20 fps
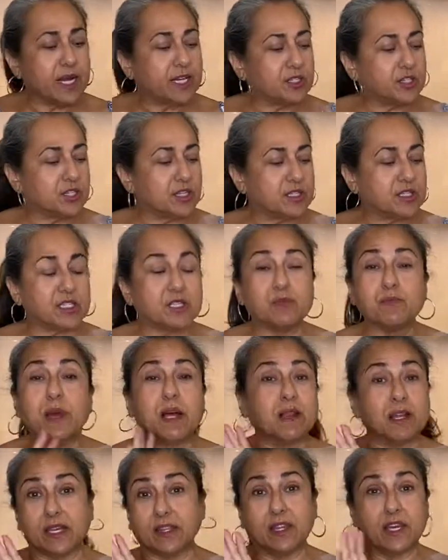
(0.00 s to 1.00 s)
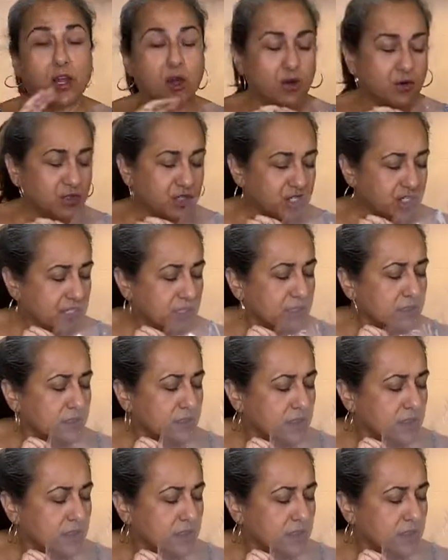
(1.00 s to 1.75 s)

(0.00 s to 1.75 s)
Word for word: it should smell like the ocean.